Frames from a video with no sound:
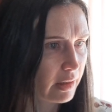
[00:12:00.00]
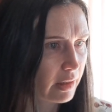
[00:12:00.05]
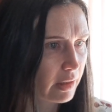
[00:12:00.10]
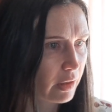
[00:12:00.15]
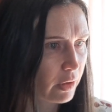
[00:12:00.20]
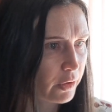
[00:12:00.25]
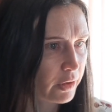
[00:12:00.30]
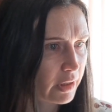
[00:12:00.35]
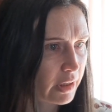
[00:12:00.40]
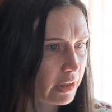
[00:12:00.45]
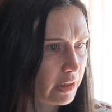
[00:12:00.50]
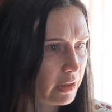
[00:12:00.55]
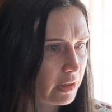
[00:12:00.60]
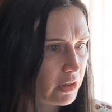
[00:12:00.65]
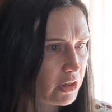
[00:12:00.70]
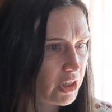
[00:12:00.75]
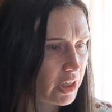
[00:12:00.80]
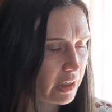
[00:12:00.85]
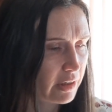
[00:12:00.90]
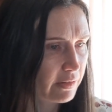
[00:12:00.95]
that only
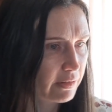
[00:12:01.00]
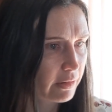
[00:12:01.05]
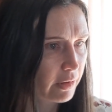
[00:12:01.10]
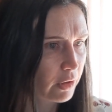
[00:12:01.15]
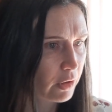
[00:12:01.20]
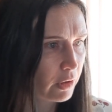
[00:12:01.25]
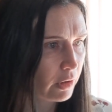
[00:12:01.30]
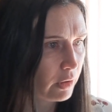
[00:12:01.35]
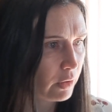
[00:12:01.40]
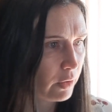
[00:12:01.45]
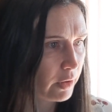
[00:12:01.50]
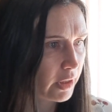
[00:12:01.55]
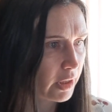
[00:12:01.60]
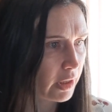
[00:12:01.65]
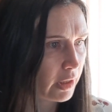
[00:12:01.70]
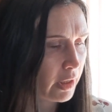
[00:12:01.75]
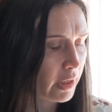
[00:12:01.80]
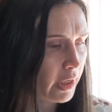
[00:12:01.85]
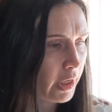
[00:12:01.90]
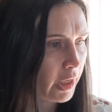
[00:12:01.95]
Jennifer and her
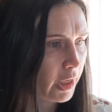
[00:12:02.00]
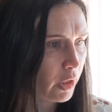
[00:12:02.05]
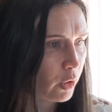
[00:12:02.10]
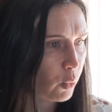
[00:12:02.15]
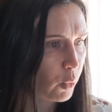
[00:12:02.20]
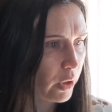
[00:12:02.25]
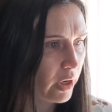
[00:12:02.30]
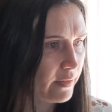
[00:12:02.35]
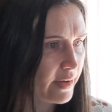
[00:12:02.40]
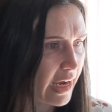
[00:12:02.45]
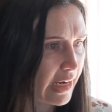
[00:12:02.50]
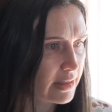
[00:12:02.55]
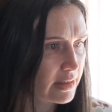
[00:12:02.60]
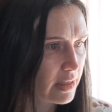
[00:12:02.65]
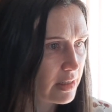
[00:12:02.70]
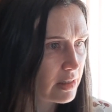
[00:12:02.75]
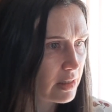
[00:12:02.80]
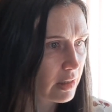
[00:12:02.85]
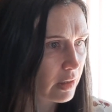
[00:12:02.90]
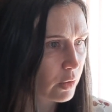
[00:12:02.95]
lawyer would have
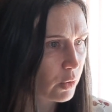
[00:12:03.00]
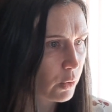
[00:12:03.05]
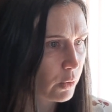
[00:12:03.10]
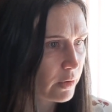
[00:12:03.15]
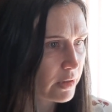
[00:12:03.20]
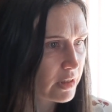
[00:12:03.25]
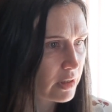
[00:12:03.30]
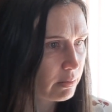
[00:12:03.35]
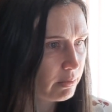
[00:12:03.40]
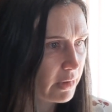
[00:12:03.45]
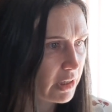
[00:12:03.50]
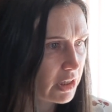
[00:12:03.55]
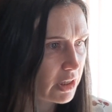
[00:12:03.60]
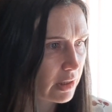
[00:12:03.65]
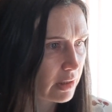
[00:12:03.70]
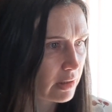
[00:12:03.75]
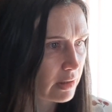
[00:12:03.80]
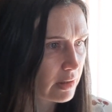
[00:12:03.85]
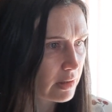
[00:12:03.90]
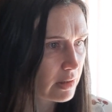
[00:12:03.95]
access to the court
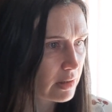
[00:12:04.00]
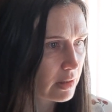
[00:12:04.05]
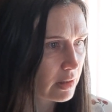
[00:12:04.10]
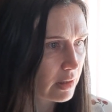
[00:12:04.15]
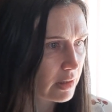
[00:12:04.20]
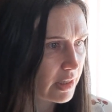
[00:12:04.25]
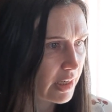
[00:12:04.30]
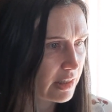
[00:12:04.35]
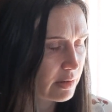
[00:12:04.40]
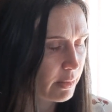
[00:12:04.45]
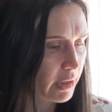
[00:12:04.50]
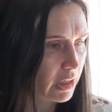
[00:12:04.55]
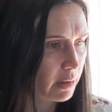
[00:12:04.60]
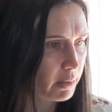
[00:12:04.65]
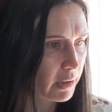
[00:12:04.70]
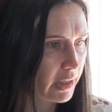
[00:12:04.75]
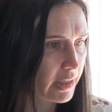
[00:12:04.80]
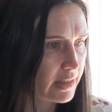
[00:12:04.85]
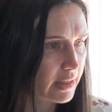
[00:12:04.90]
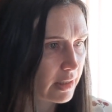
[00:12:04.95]
submissions. Tasmania
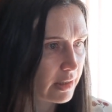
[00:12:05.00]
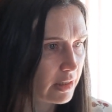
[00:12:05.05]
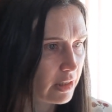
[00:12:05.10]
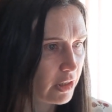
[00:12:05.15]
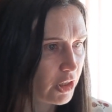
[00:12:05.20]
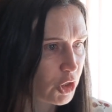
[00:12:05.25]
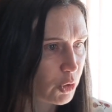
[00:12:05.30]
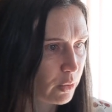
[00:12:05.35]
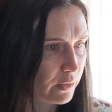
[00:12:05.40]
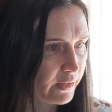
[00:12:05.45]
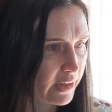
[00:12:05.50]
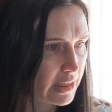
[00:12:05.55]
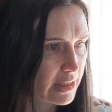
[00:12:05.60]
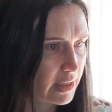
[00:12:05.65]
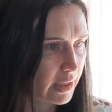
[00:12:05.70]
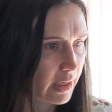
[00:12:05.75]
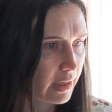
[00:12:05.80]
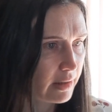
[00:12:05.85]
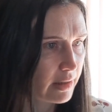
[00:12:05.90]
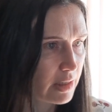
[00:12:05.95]
Police continues to
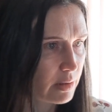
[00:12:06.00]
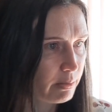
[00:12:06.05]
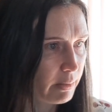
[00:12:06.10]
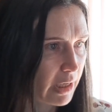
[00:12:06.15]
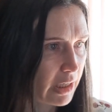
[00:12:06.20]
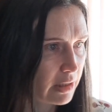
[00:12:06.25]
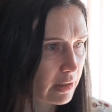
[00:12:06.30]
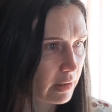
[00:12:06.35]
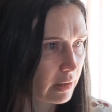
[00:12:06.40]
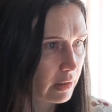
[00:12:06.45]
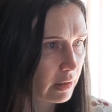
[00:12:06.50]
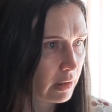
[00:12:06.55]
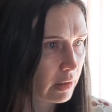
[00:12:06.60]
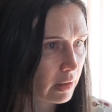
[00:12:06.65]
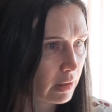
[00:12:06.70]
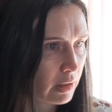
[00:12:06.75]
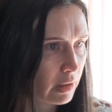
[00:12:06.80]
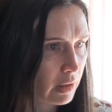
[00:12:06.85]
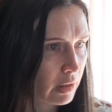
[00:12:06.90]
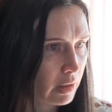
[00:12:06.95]
investigate this matter.
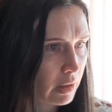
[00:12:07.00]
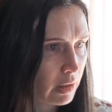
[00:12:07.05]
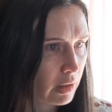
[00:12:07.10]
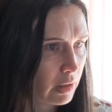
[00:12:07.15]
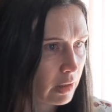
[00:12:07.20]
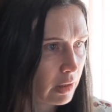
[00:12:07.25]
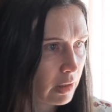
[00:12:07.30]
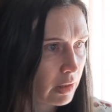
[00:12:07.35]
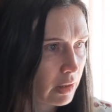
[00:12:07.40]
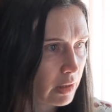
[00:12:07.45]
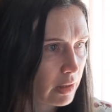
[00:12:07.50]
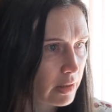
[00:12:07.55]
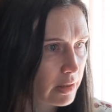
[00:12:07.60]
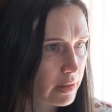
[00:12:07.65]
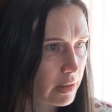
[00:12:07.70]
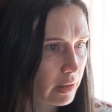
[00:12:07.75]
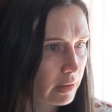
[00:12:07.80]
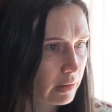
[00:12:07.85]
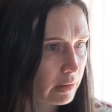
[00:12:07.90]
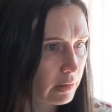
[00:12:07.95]

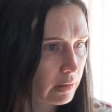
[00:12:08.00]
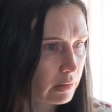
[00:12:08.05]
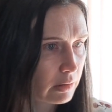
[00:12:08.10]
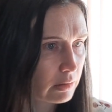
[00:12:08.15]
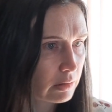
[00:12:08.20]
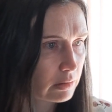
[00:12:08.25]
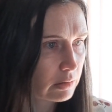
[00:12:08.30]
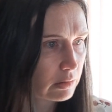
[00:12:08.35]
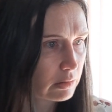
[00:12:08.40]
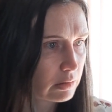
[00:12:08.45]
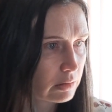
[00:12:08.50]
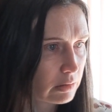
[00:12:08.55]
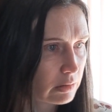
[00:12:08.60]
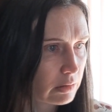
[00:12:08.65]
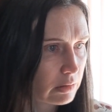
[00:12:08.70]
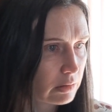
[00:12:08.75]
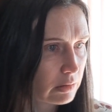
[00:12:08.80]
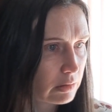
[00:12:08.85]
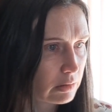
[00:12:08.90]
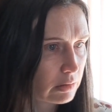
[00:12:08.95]
So,
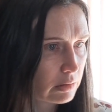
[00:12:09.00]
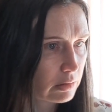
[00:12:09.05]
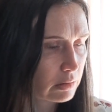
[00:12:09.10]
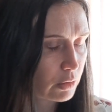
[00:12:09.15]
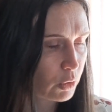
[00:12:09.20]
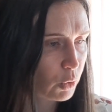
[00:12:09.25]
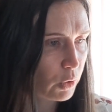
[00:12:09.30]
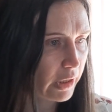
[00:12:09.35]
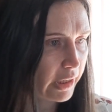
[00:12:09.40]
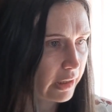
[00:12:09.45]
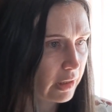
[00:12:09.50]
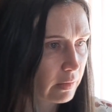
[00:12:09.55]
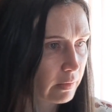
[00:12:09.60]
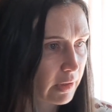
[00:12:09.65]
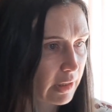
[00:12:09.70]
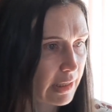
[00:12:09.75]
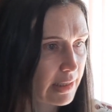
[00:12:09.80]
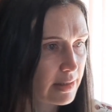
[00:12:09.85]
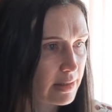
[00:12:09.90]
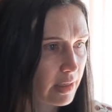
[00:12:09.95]
all I can
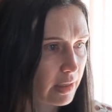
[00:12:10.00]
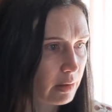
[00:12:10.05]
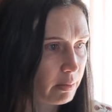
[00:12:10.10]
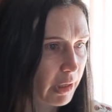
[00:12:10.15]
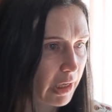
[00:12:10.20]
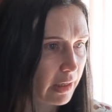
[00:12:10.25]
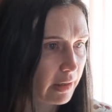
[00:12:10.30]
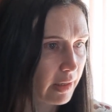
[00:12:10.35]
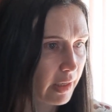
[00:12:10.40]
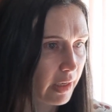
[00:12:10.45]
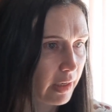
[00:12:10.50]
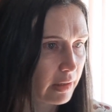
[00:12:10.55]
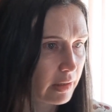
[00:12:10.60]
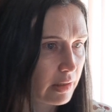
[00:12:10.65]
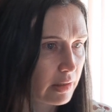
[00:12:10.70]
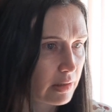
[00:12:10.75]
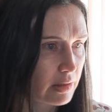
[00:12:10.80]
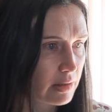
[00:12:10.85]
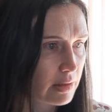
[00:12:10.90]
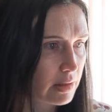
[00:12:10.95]
really say about that
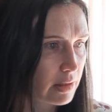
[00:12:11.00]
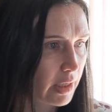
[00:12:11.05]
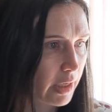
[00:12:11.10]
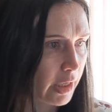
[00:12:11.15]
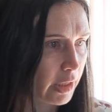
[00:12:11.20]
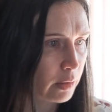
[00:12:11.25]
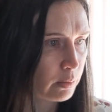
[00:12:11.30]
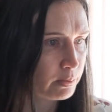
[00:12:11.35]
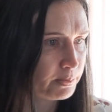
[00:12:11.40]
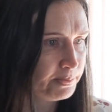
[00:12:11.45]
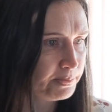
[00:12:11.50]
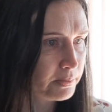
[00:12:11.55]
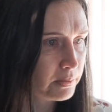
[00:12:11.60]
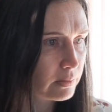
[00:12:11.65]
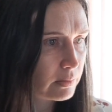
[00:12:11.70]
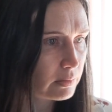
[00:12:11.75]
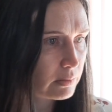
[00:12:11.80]
is, um,